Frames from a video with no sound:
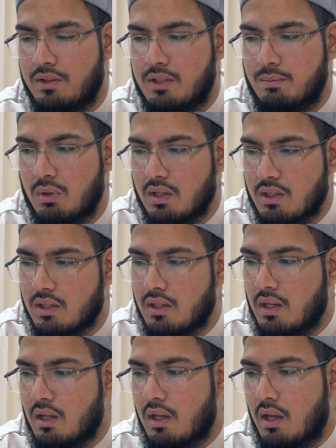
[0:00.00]
this book,
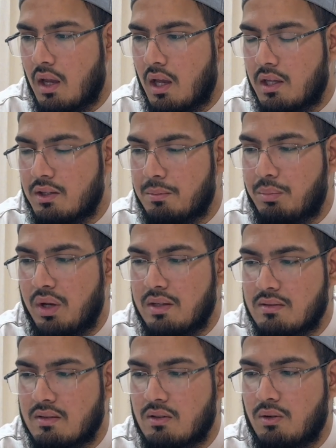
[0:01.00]
and the
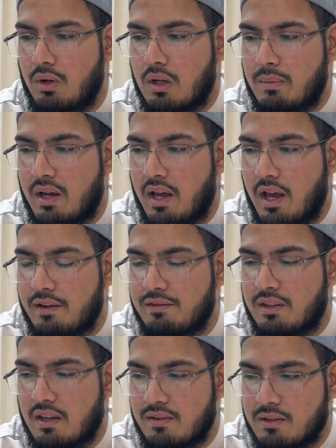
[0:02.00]
praises that ulama have
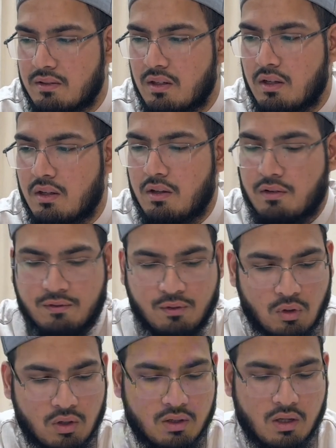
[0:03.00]
given
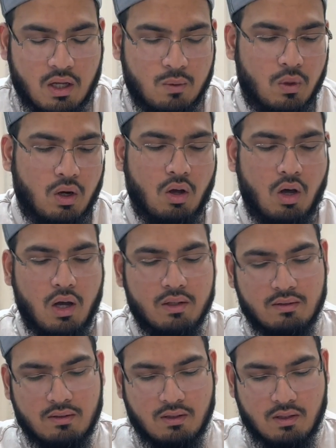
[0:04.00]
for
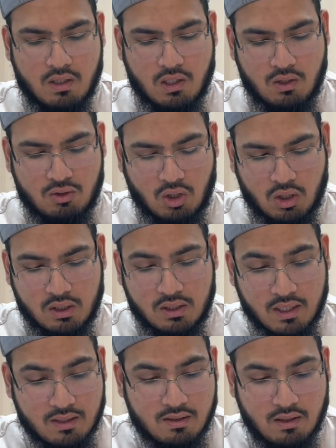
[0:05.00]
Al-Waraqāt. Inshallah,
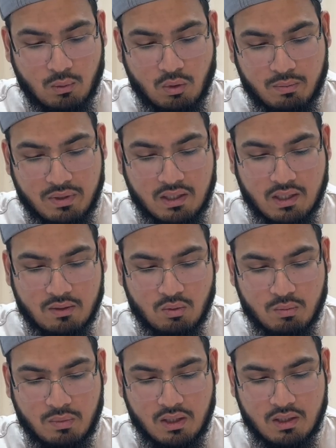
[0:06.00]
next thing we'll begin will
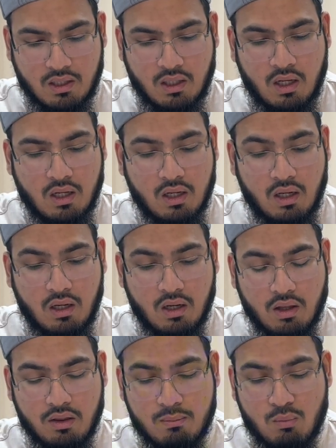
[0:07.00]
be the
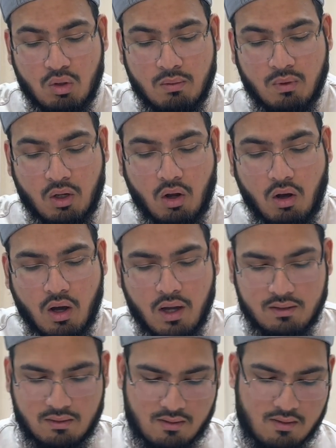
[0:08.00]
Nadam
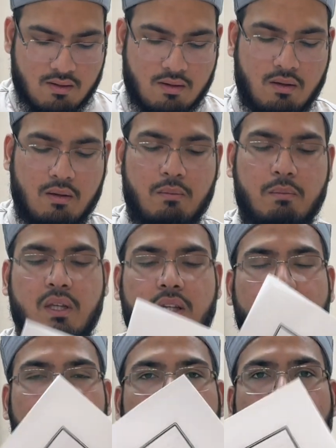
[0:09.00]
al-Waraqāt,
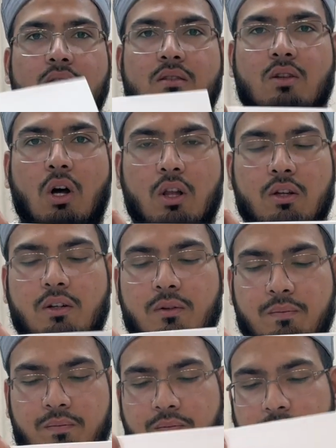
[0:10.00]
meaning this scholar,
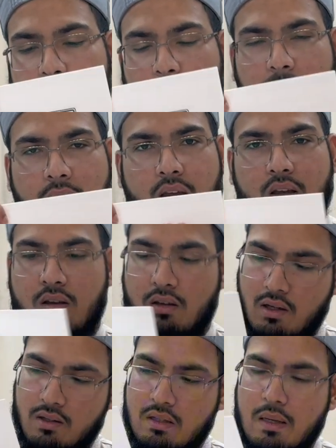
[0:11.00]

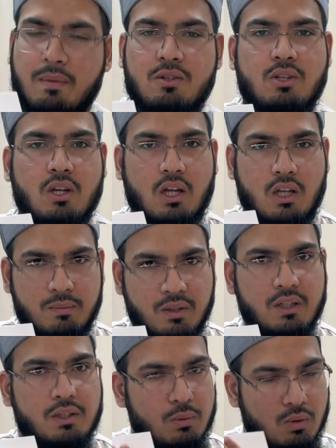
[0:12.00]
his name is Shaykh
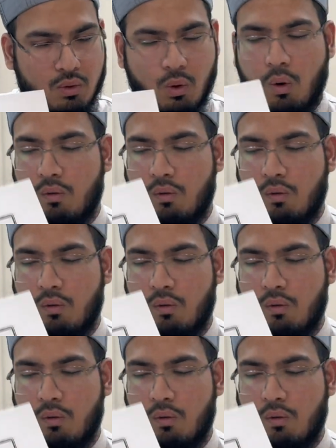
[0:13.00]
al-Amriti, will go